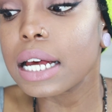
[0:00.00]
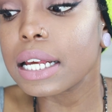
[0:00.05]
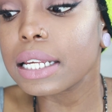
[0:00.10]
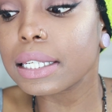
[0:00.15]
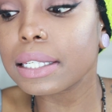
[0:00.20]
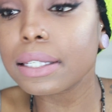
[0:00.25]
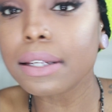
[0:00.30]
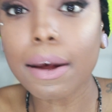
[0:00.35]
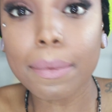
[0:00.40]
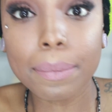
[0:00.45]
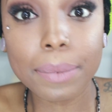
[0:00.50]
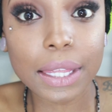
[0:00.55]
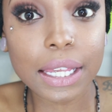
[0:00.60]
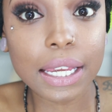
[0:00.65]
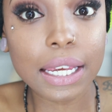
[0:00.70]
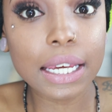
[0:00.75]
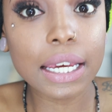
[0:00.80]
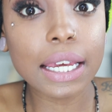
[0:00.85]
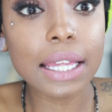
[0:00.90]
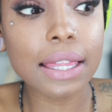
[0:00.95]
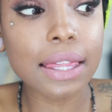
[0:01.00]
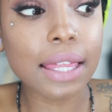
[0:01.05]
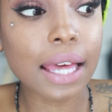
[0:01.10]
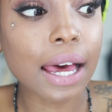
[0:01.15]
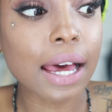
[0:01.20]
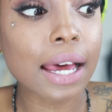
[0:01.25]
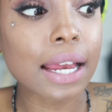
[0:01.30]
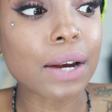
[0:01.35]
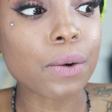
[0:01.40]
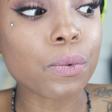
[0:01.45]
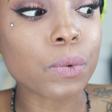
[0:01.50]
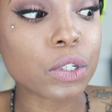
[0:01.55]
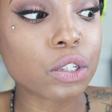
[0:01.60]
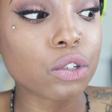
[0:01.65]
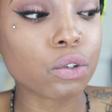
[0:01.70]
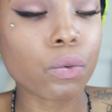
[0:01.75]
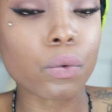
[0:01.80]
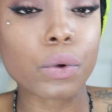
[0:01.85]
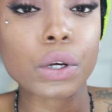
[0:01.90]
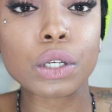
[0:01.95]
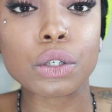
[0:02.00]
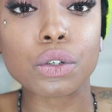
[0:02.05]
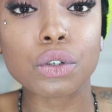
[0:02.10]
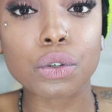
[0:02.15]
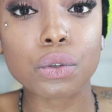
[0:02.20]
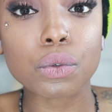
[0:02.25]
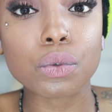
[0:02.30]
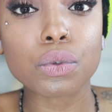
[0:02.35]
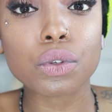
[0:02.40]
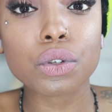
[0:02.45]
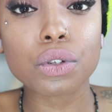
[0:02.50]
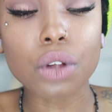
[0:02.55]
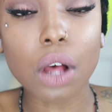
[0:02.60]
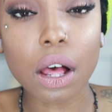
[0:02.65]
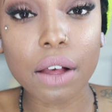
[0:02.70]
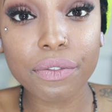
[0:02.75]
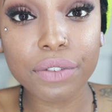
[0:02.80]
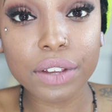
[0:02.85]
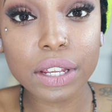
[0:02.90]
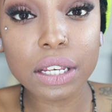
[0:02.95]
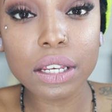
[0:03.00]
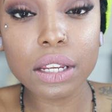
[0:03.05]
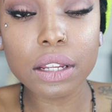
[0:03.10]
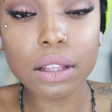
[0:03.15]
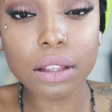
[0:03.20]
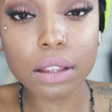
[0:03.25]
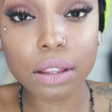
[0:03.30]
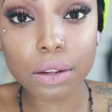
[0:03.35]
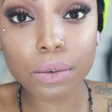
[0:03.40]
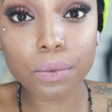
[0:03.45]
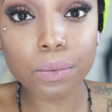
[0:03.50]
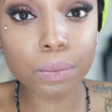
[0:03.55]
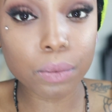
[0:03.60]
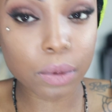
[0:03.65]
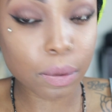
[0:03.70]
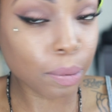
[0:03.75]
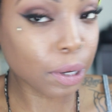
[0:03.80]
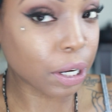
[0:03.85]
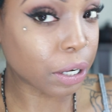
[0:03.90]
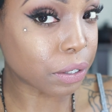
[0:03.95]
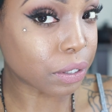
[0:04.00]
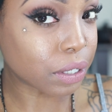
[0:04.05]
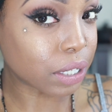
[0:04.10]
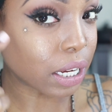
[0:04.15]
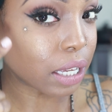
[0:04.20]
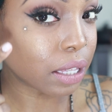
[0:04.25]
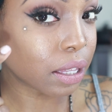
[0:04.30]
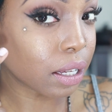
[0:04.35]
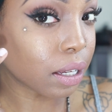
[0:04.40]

something that was going to soften the piercing,